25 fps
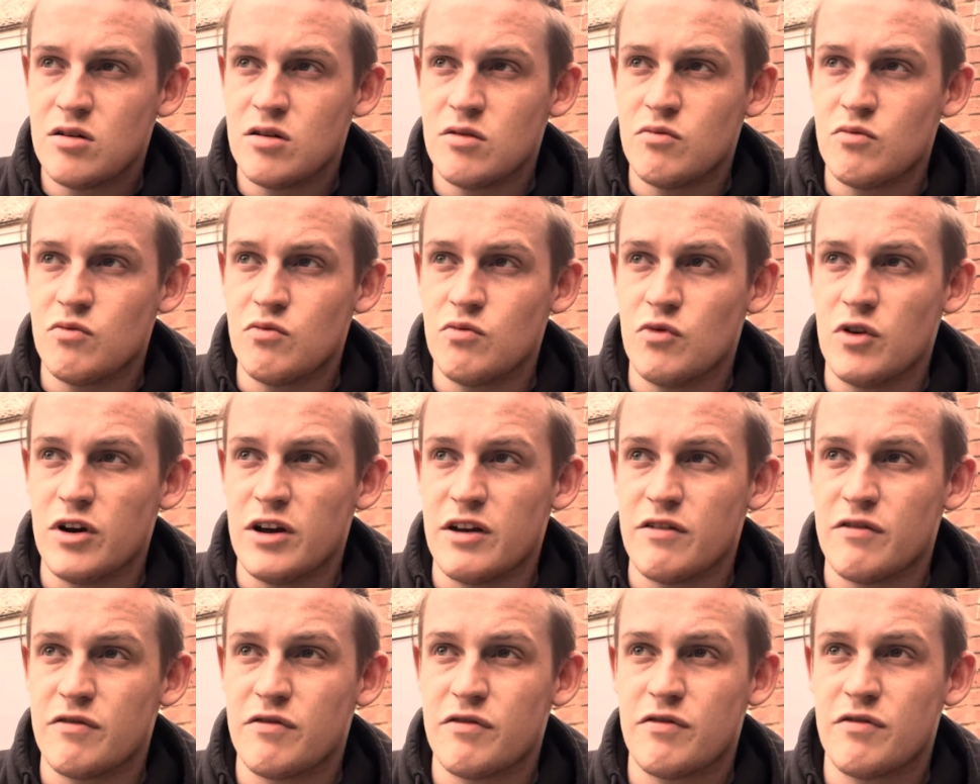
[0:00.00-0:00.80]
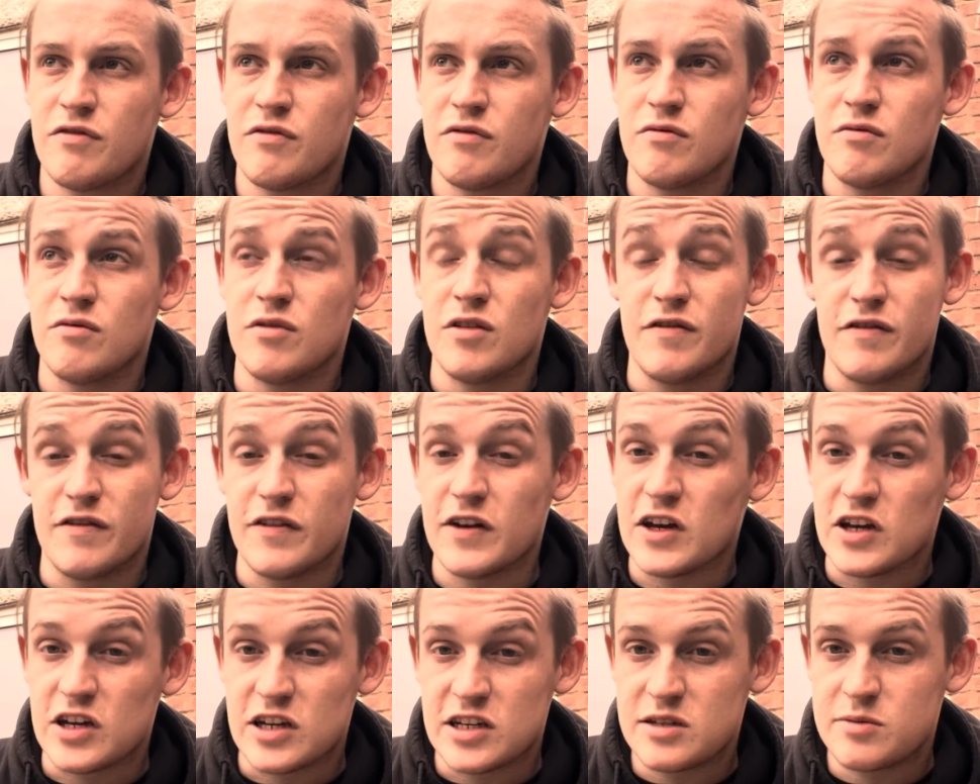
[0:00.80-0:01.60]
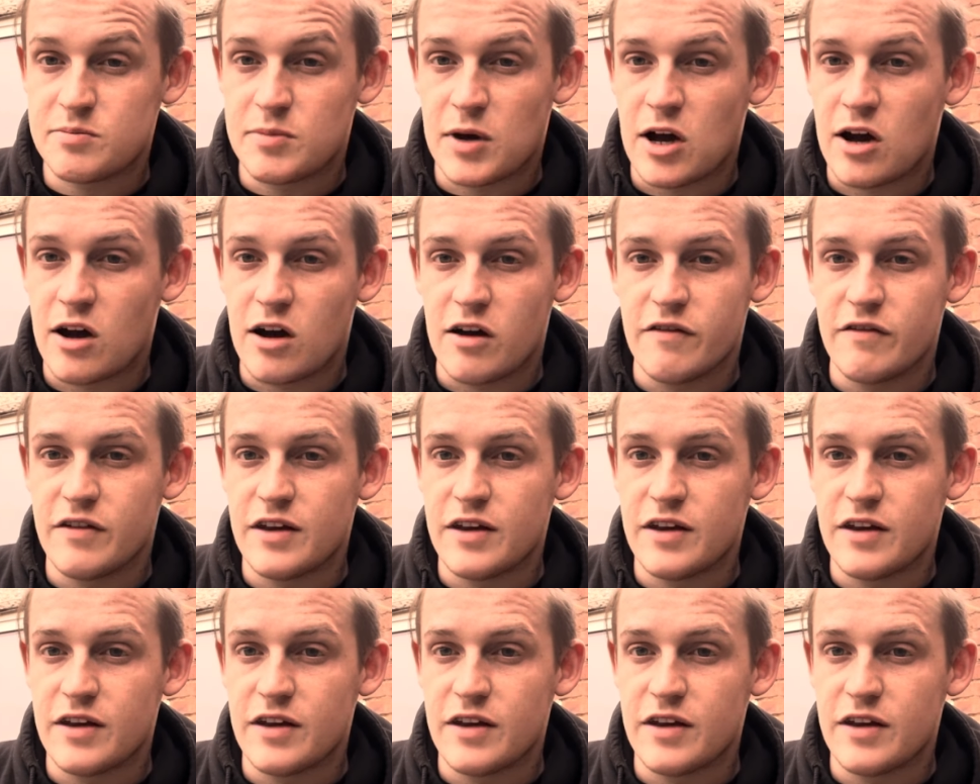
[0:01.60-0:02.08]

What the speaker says: with the verse part of